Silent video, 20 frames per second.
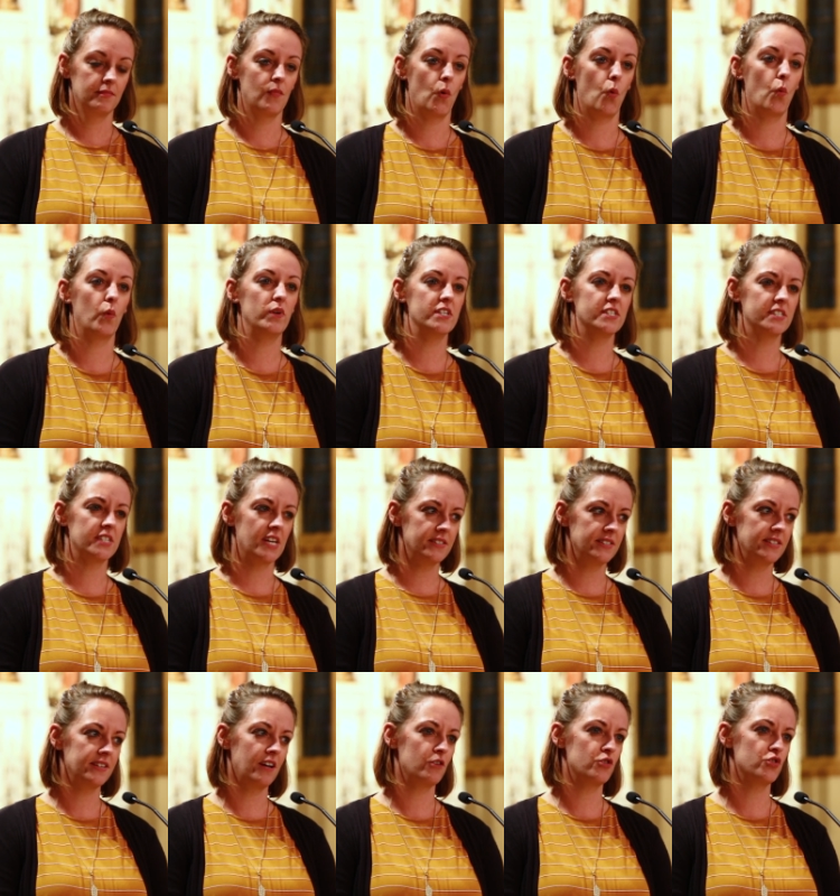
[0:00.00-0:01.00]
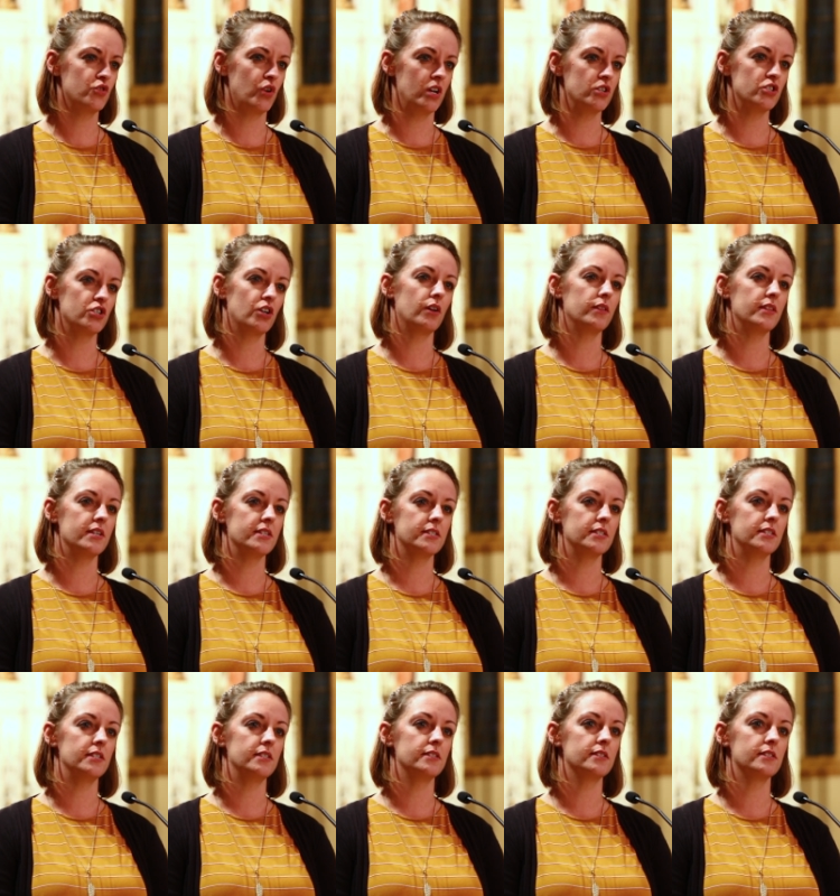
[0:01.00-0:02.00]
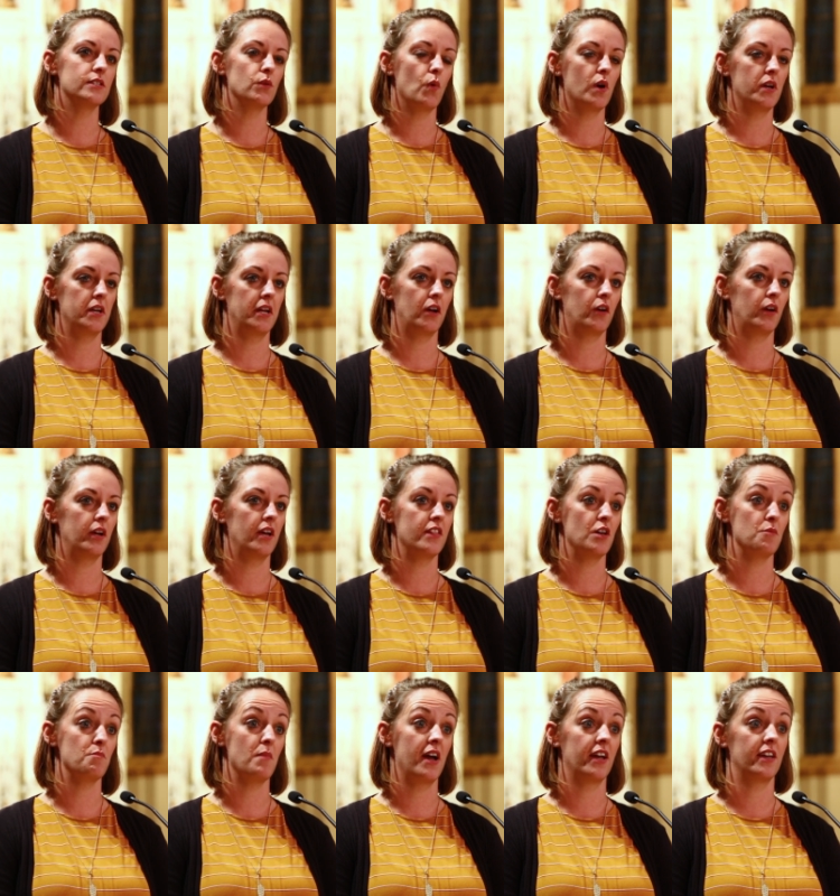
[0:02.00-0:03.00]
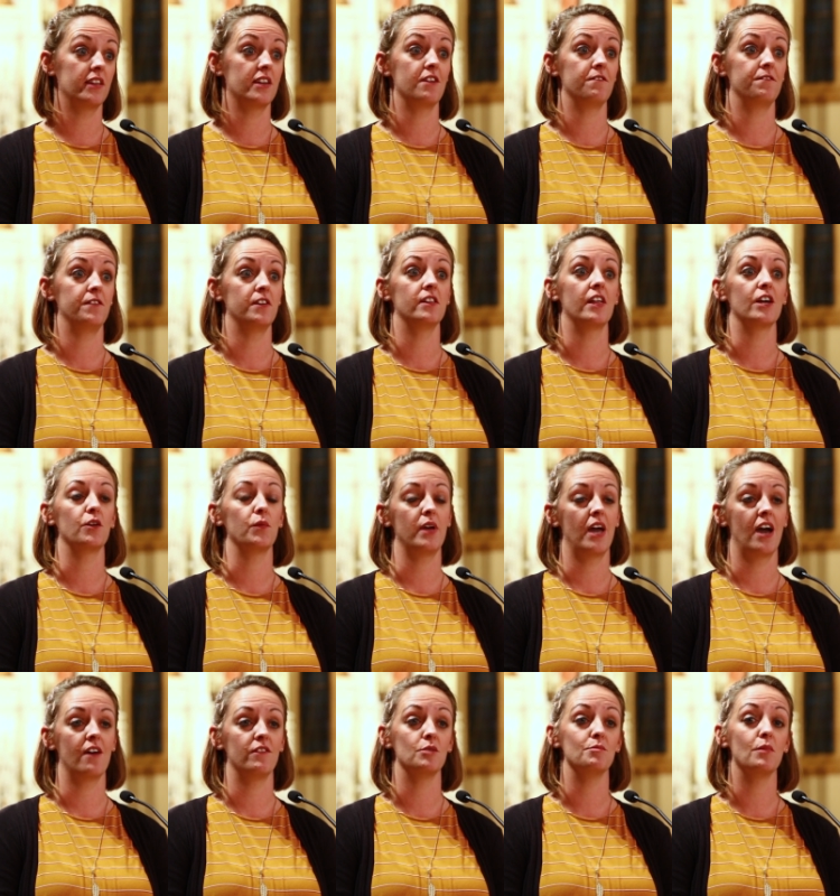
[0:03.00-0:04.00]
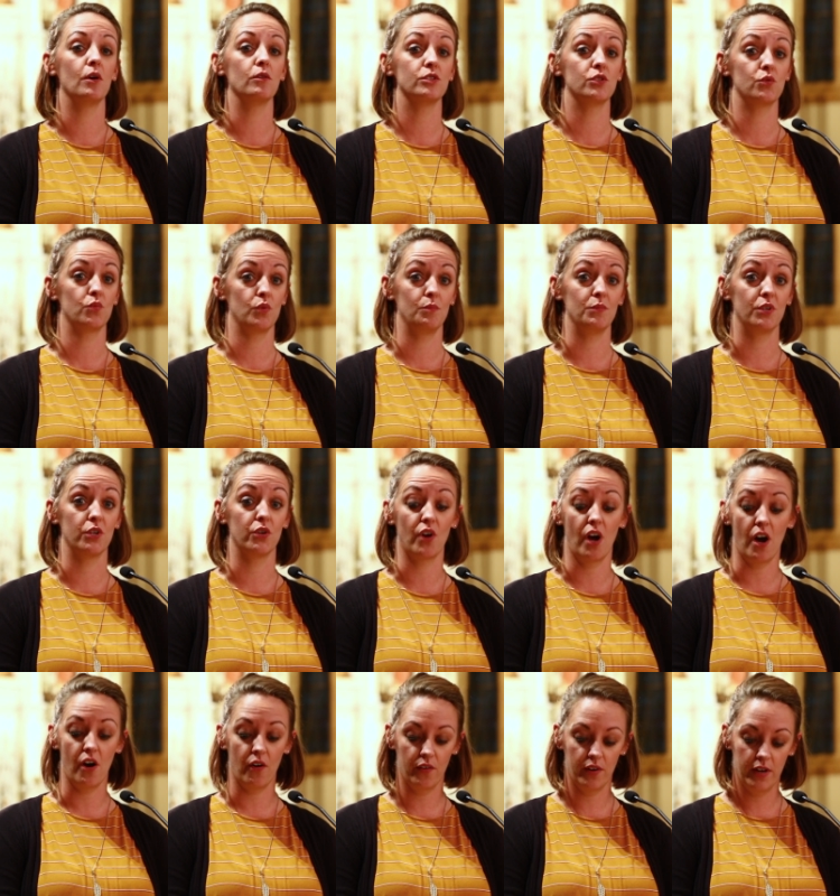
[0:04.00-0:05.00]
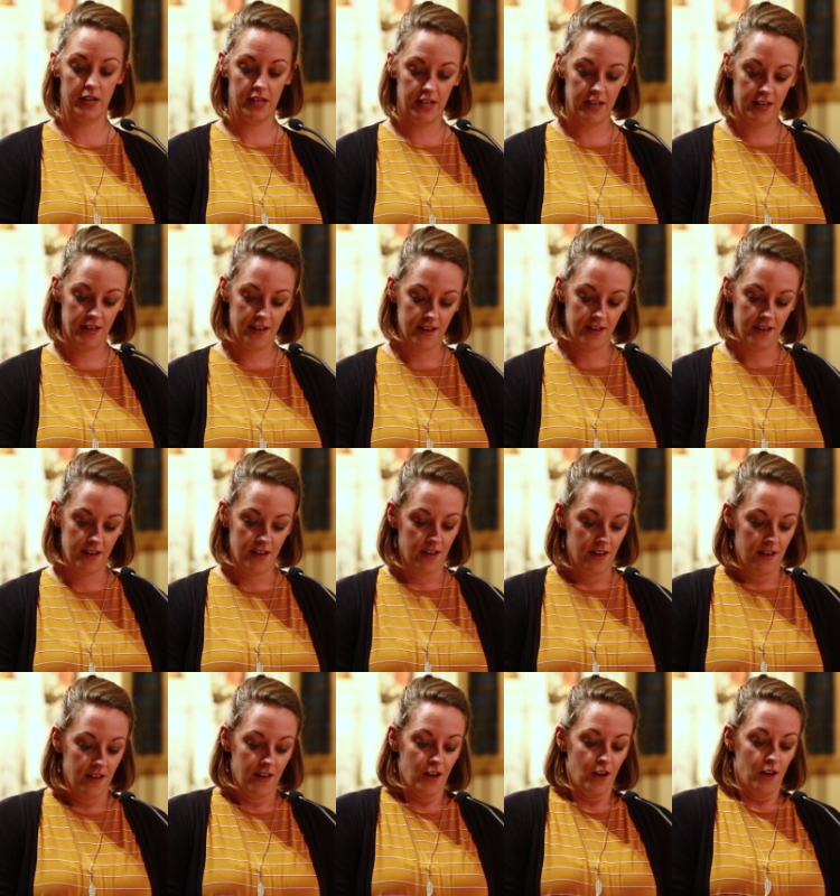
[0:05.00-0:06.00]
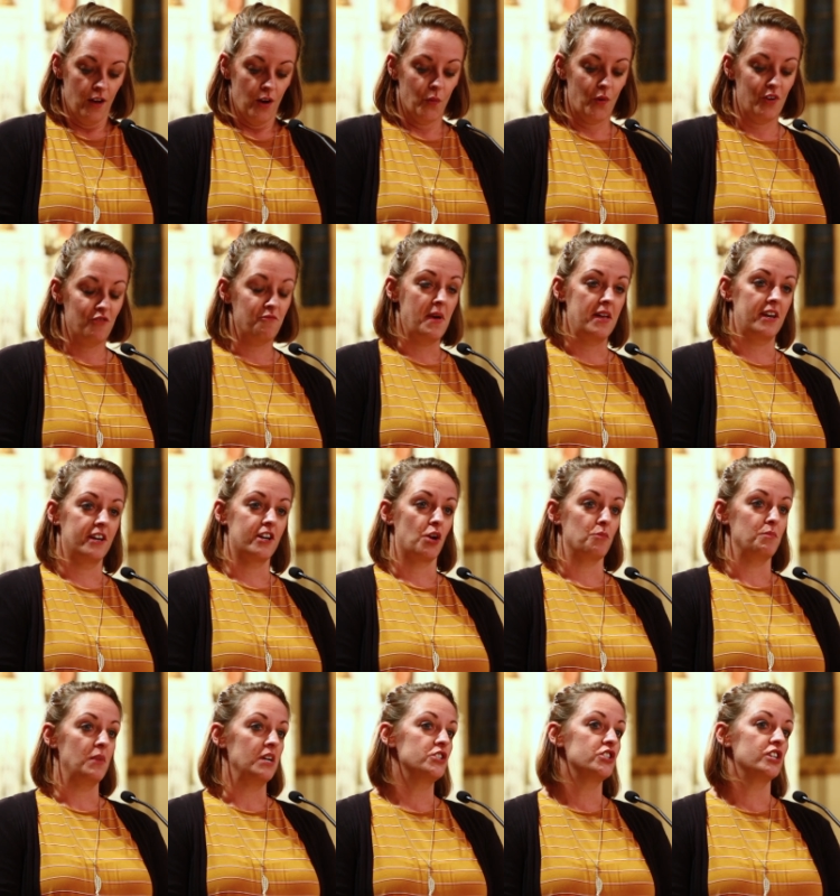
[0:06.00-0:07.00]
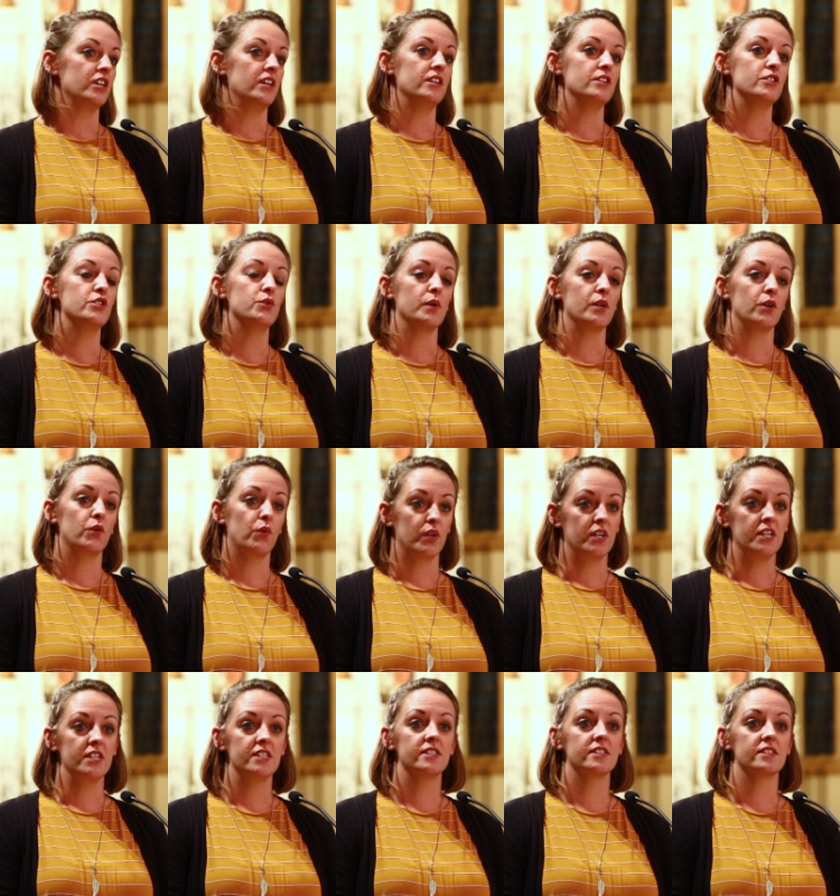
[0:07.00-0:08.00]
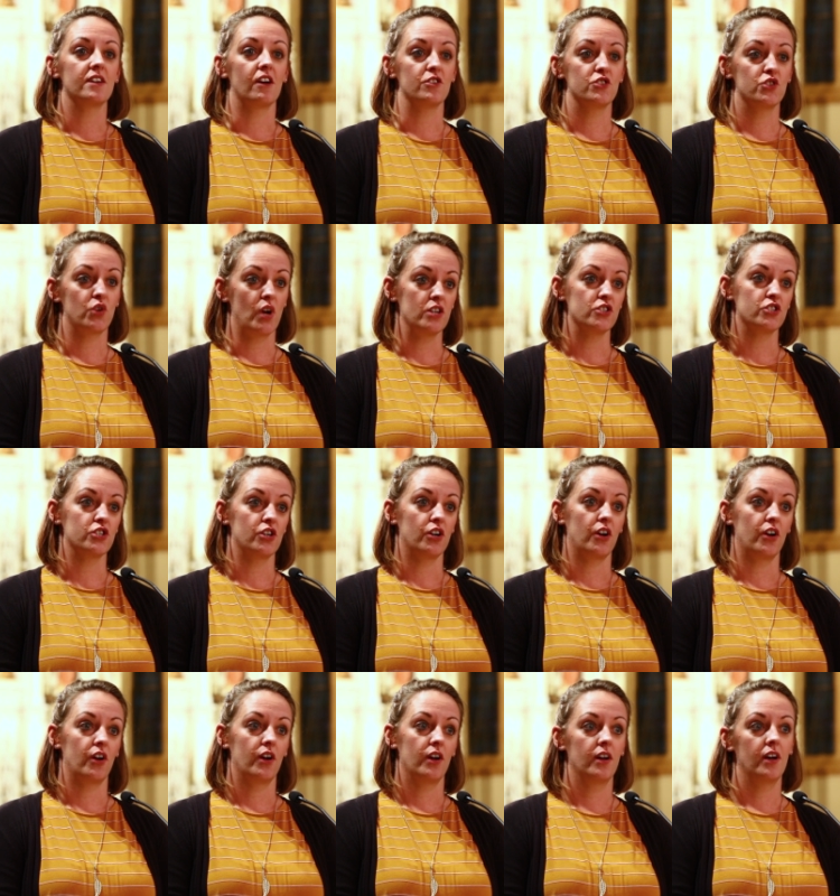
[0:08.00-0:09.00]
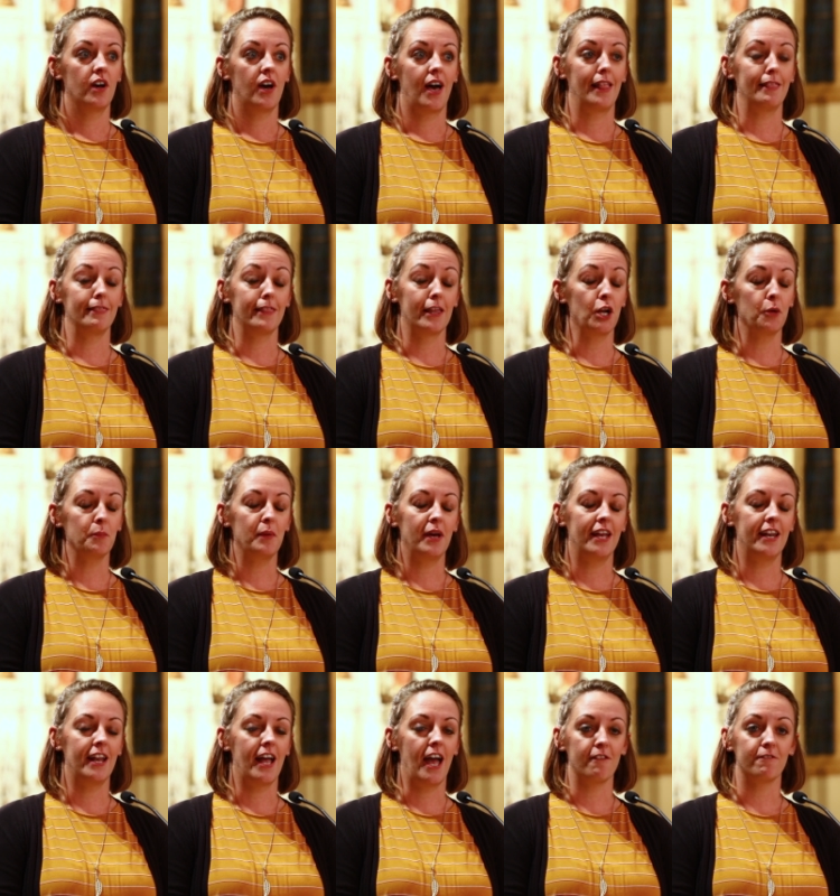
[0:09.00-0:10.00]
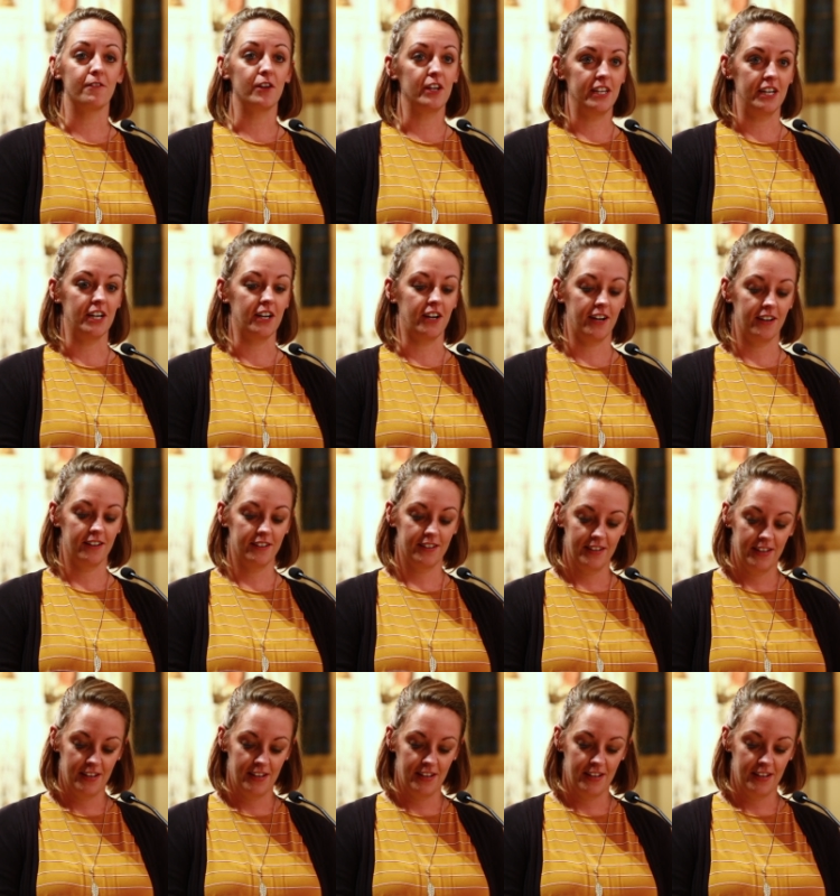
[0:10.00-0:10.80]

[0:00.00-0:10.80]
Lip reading: When discussing our treasure, this is the one area that Mike and I feel like we have the most room to grow. We've made it our mission to increase our treasure a little bit every year.